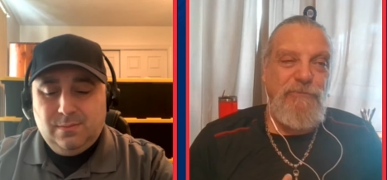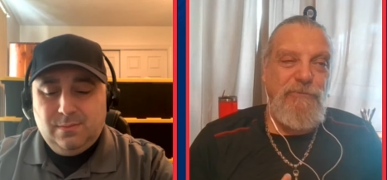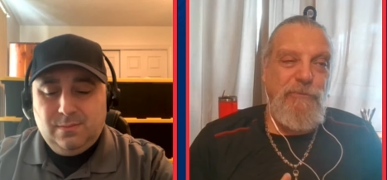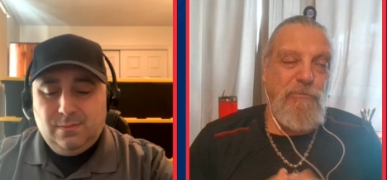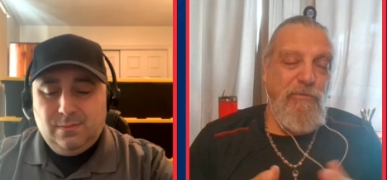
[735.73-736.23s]

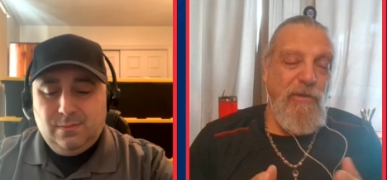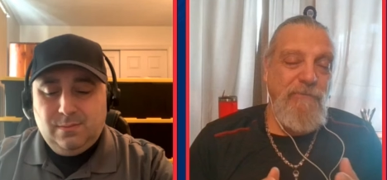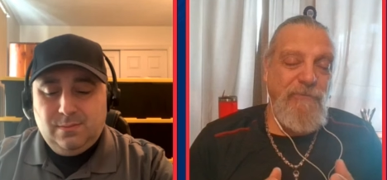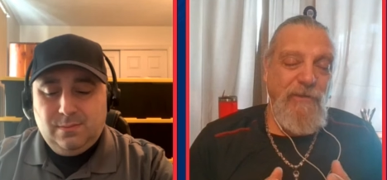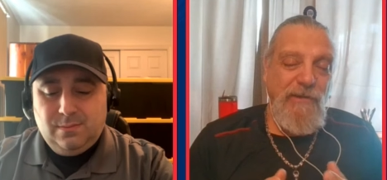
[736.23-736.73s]
Speaker 1: your
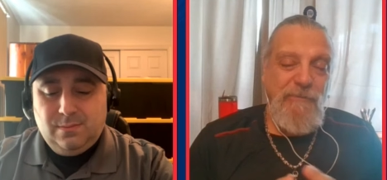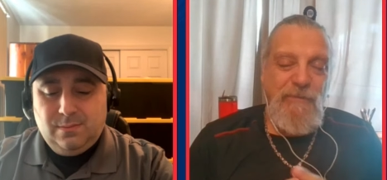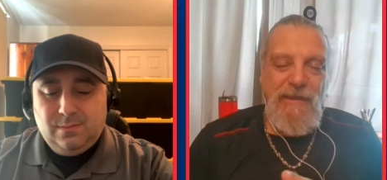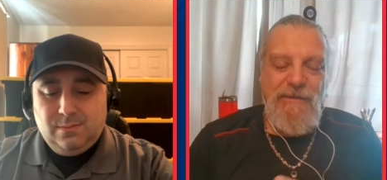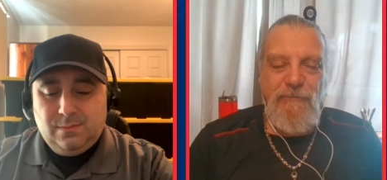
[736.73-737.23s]
prime running
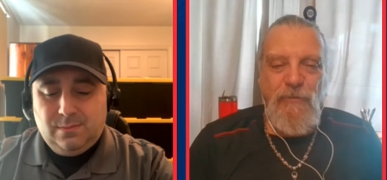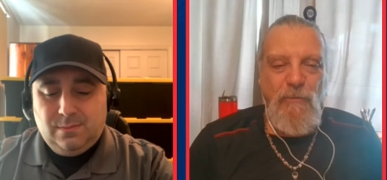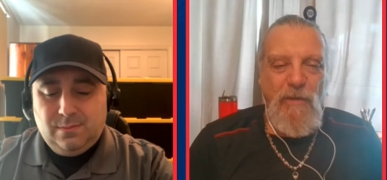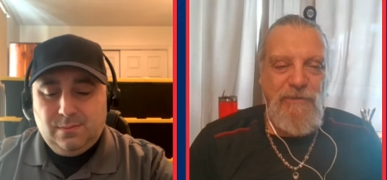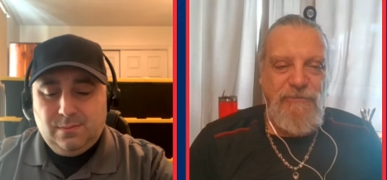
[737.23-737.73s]
back in
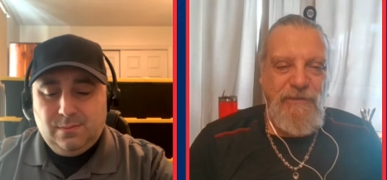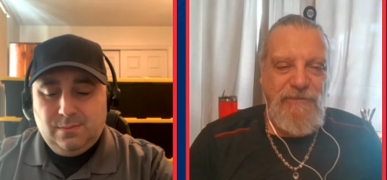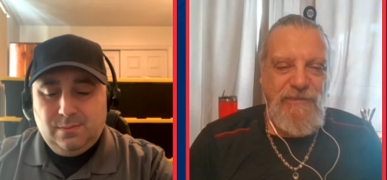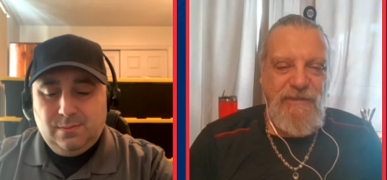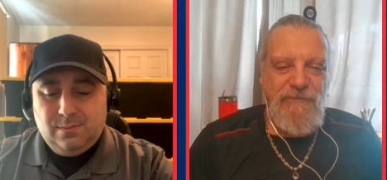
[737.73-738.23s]
Rhamondre
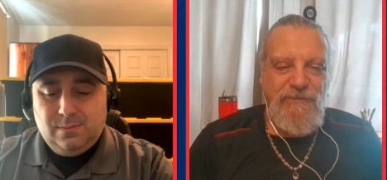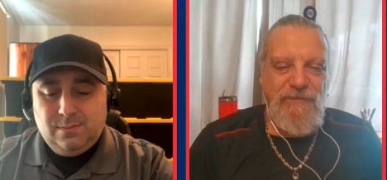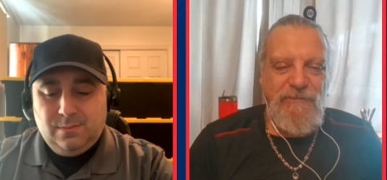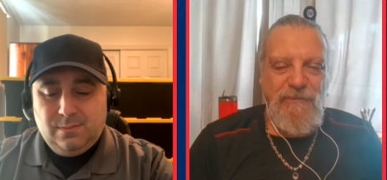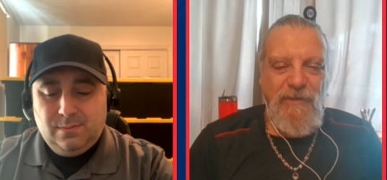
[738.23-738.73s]

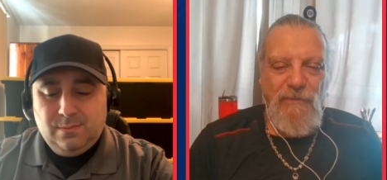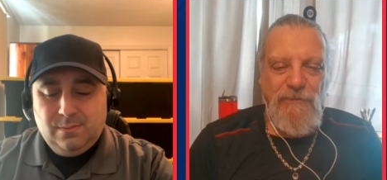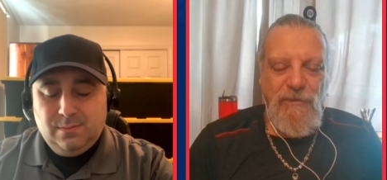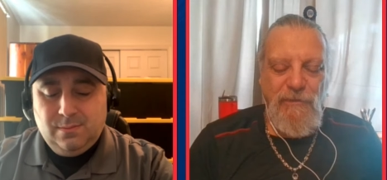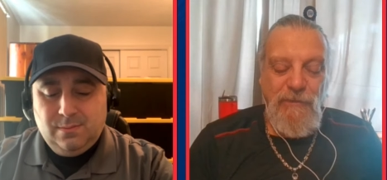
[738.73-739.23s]
Stevenson,
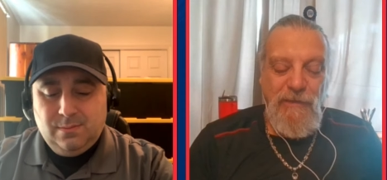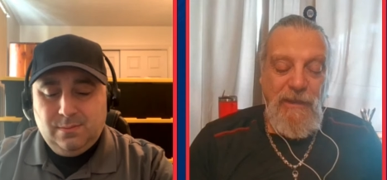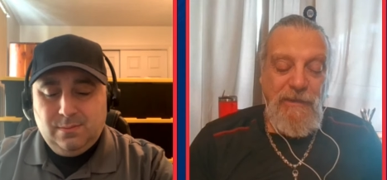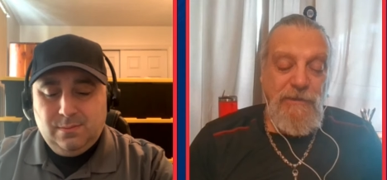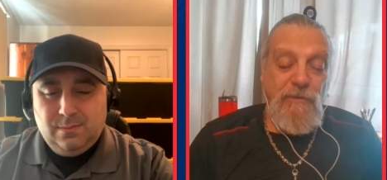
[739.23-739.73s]
although,
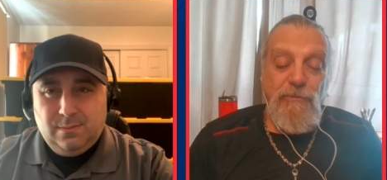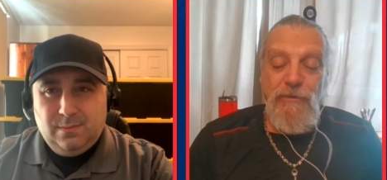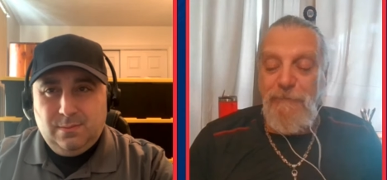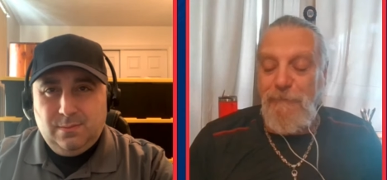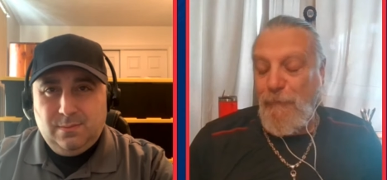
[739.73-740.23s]
you
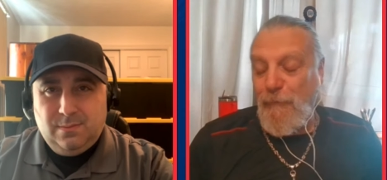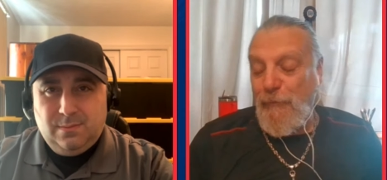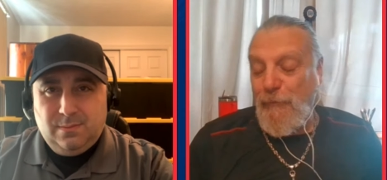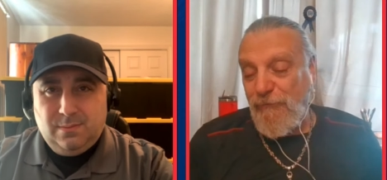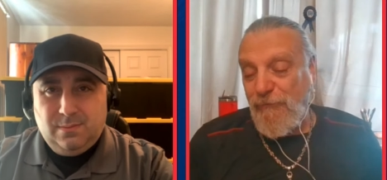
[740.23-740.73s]
know,
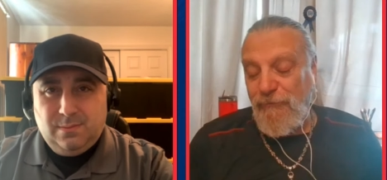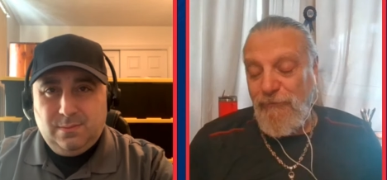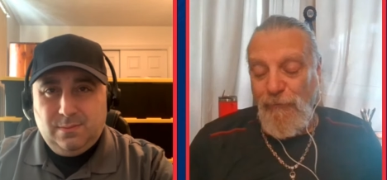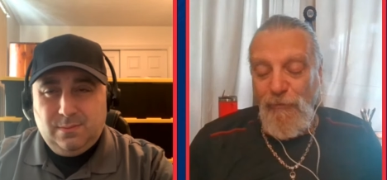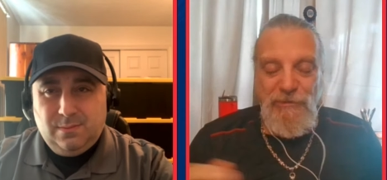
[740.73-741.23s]
we
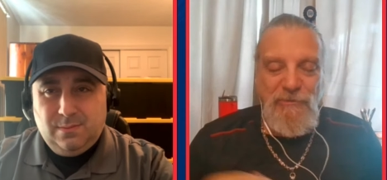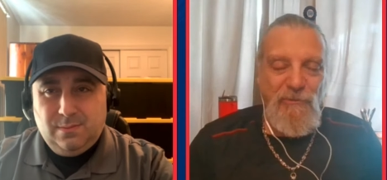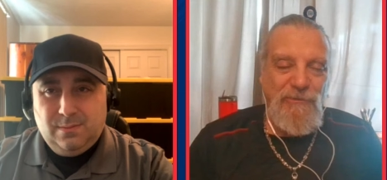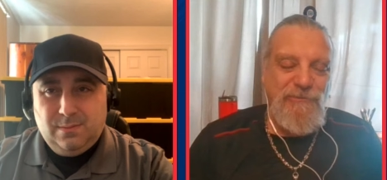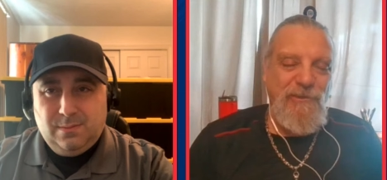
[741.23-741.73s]
use
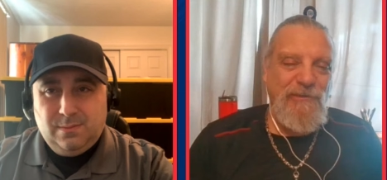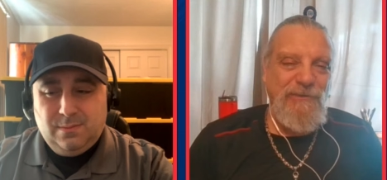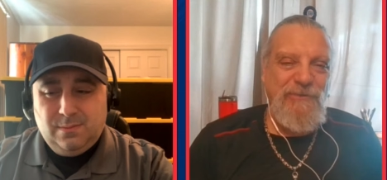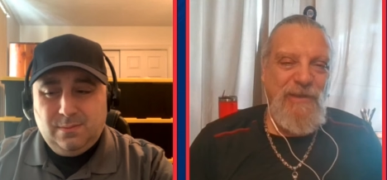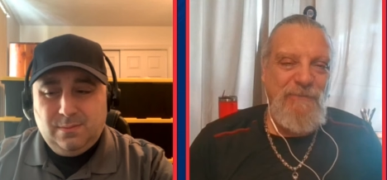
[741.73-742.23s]
movie quotes
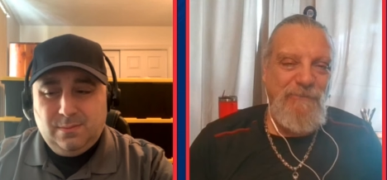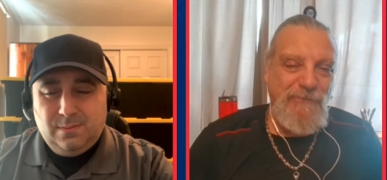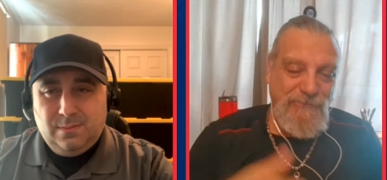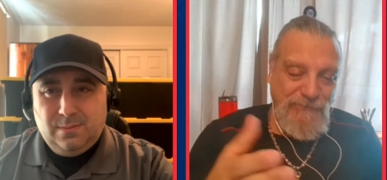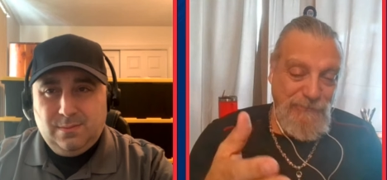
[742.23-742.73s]
all the
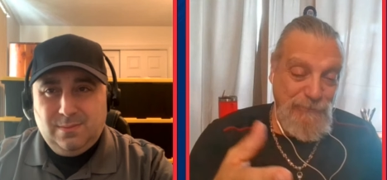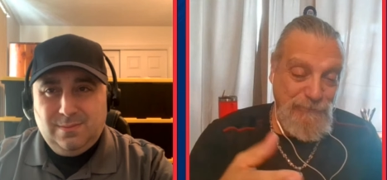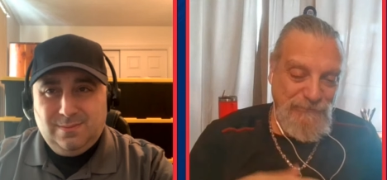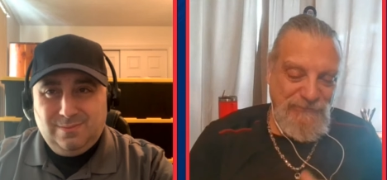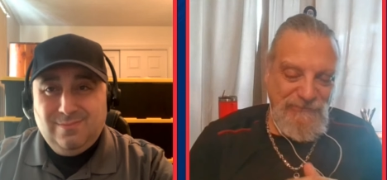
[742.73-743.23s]
time, which
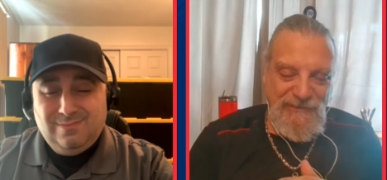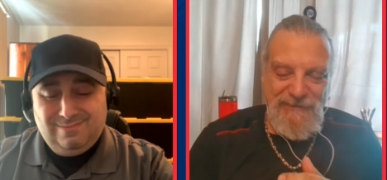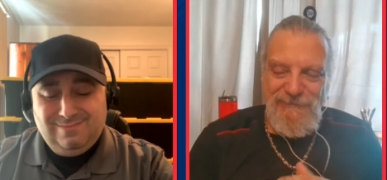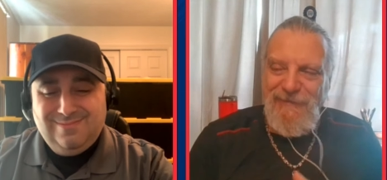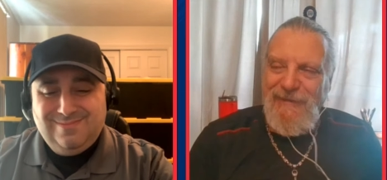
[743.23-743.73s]
you just
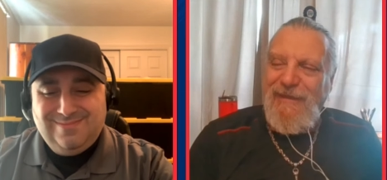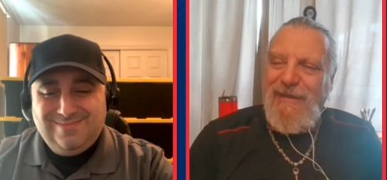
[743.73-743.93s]
did.